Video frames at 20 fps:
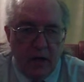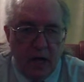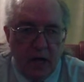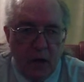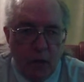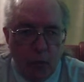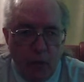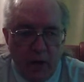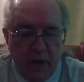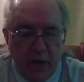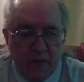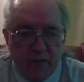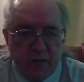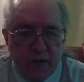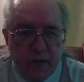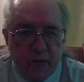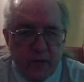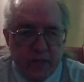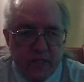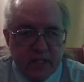Whenever
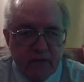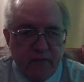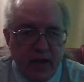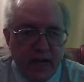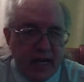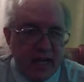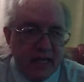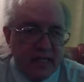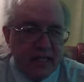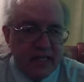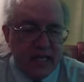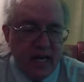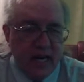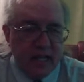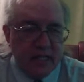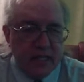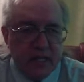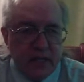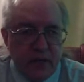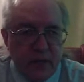there is a vacancy on
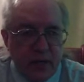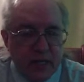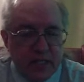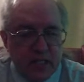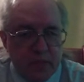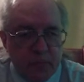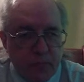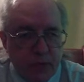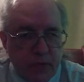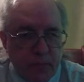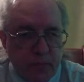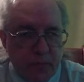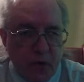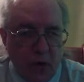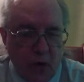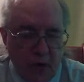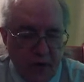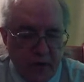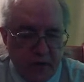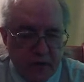the U.S. Supreme
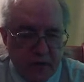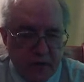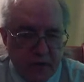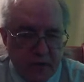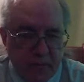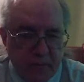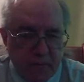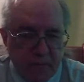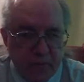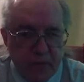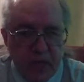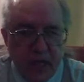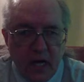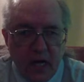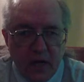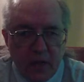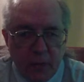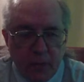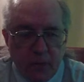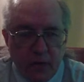Court,
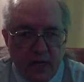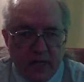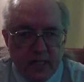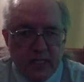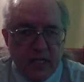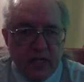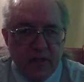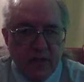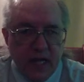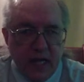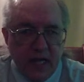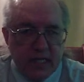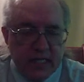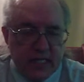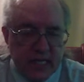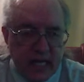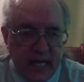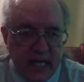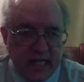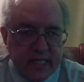the President of the United
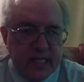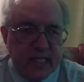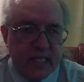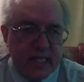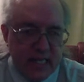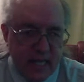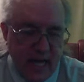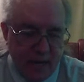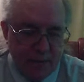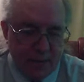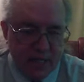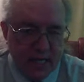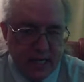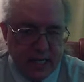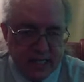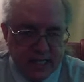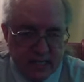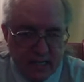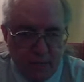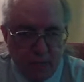States nominates
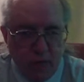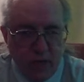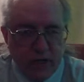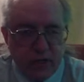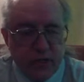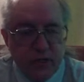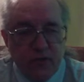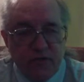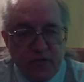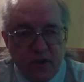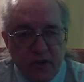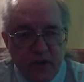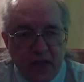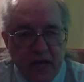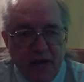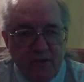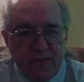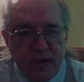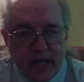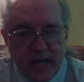someone to fill
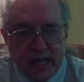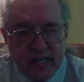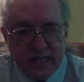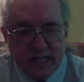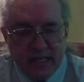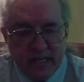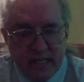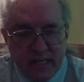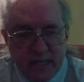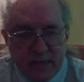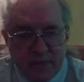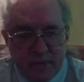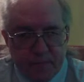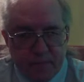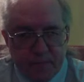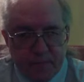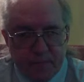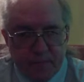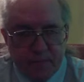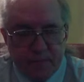that vacancy.
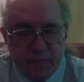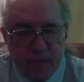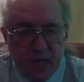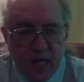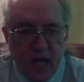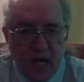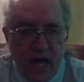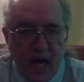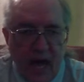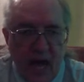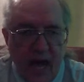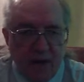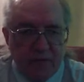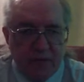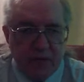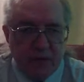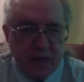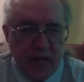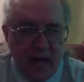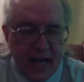After
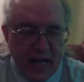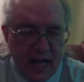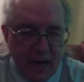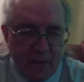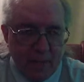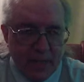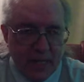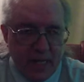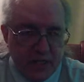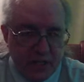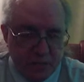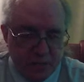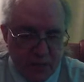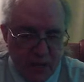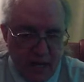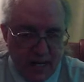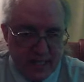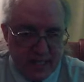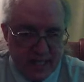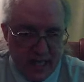that nomination
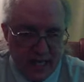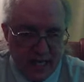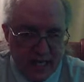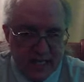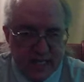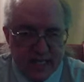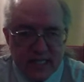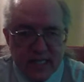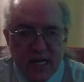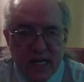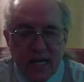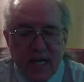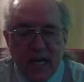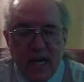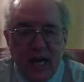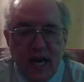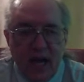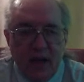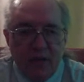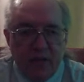process,
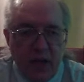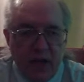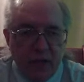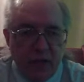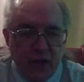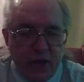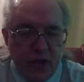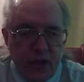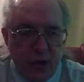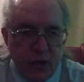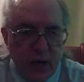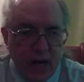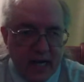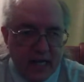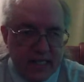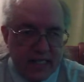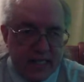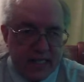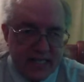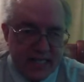then the
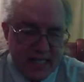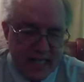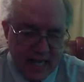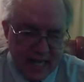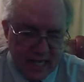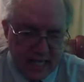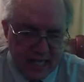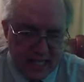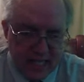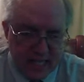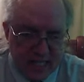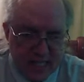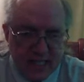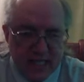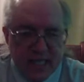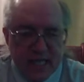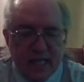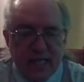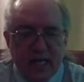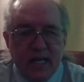U.S. Senate
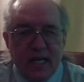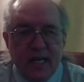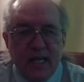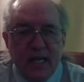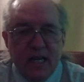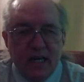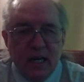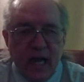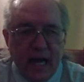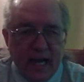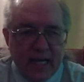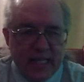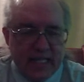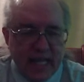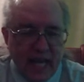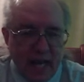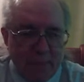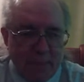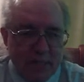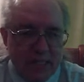
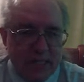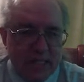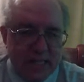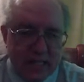examines the